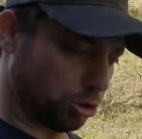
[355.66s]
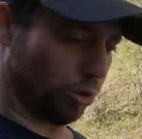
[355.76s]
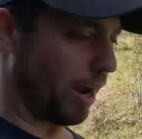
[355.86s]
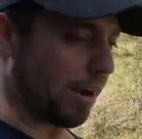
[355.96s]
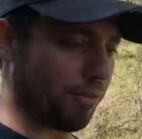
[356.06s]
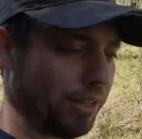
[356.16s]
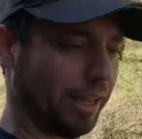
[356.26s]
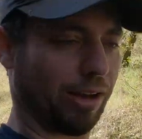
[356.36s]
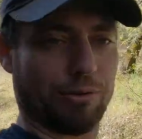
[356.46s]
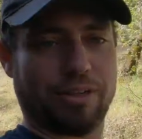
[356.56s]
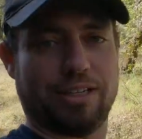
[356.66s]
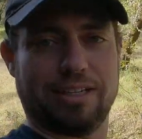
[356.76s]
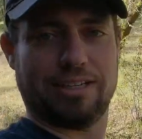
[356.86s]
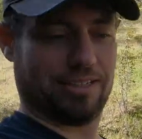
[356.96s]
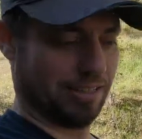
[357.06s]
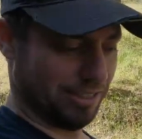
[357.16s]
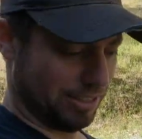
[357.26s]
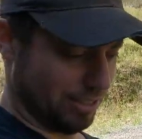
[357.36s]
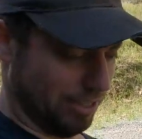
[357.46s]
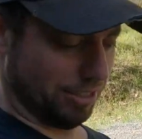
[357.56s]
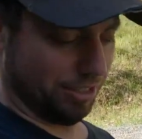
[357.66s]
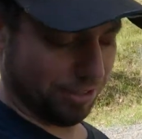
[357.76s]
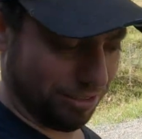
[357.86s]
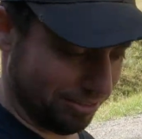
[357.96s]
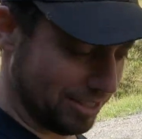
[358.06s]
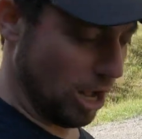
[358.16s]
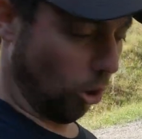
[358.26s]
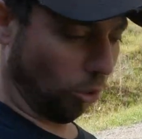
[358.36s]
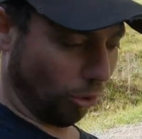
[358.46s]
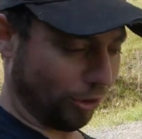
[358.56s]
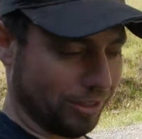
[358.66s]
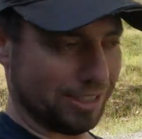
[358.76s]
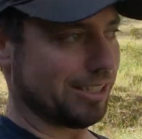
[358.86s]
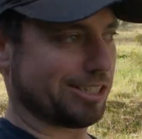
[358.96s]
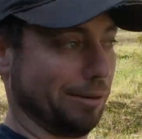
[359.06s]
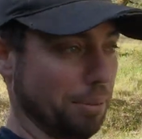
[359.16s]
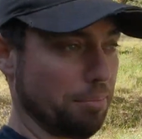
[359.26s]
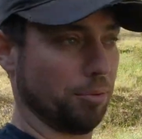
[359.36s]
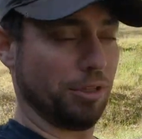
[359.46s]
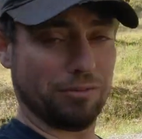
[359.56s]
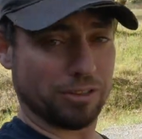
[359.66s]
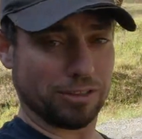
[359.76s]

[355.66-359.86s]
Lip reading: Try everything out, you know? Or some people